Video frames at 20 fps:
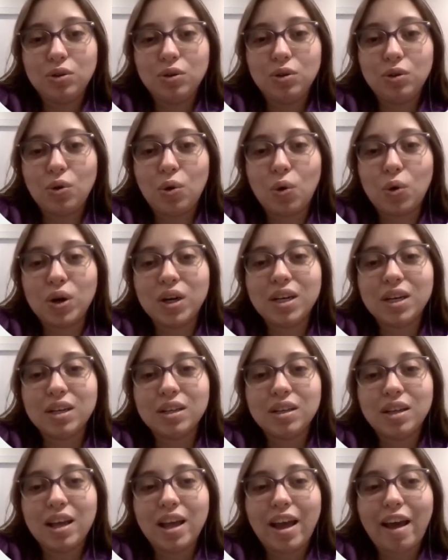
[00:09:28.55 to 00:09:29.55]
court
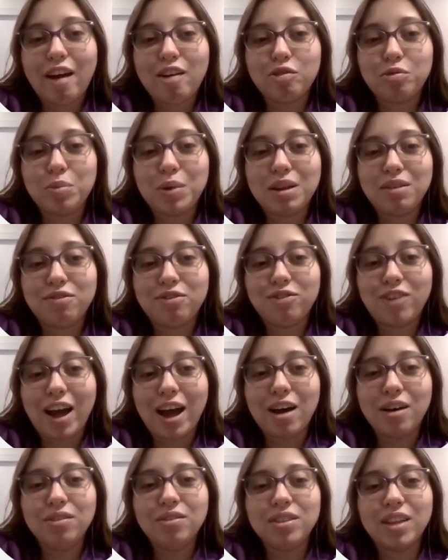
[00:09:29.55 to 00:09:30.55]
have been
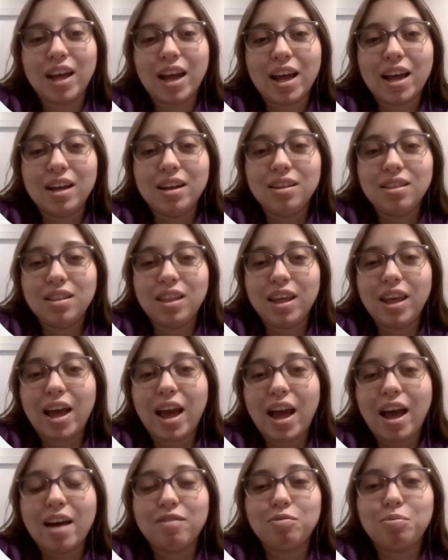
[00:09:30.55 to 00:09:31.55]
found that they
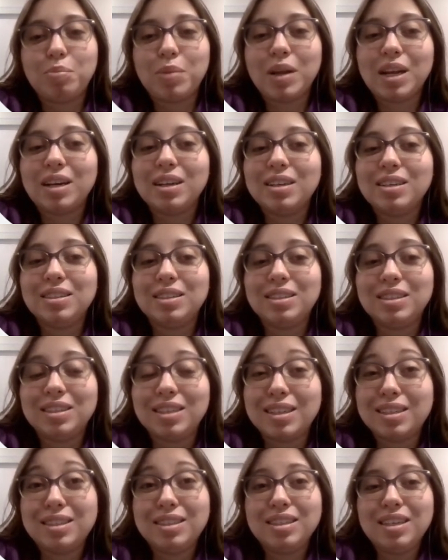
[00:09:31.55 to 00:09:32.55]
have been
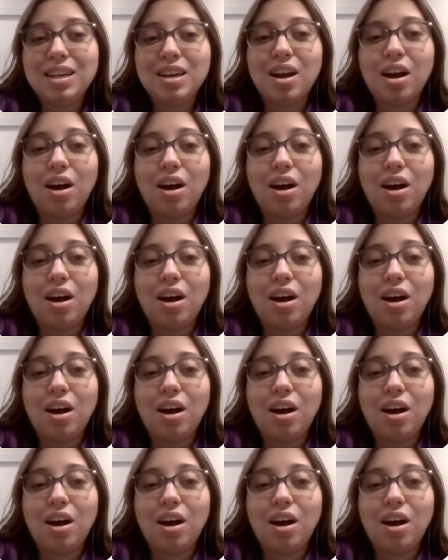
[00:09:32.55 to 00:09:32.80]
consistent